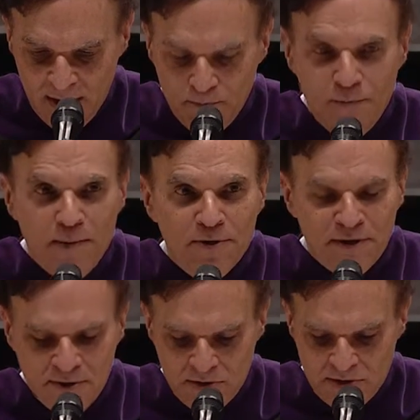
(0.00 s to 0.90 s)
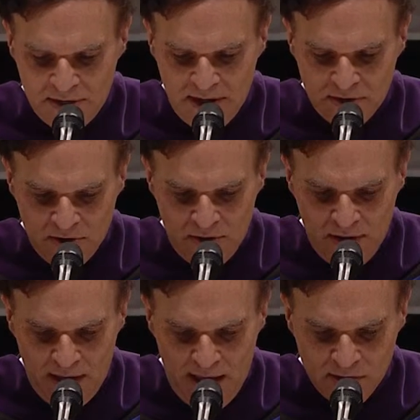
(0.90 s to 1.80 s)
public interest sector
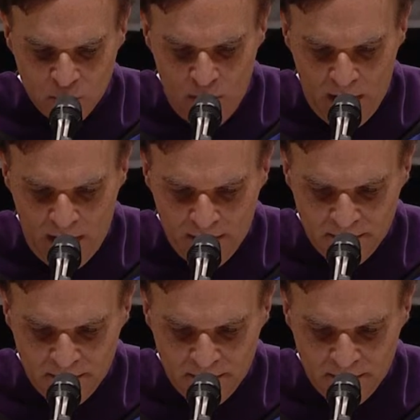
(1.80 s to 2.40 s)
as well.